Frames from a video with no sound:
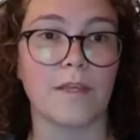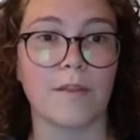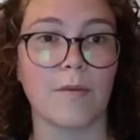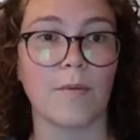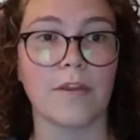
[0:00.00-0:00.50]

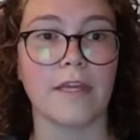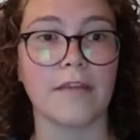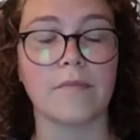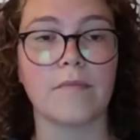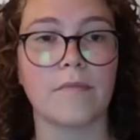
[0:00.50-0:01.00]
them
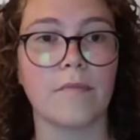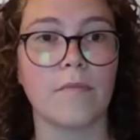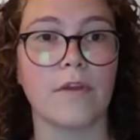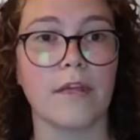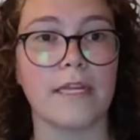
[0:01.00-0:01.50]

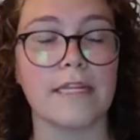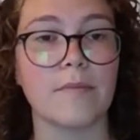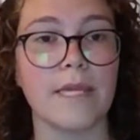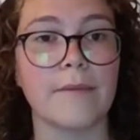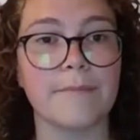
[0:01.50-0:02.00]
where they need to
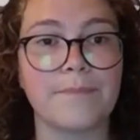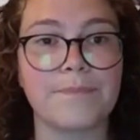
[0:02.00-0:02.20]
be.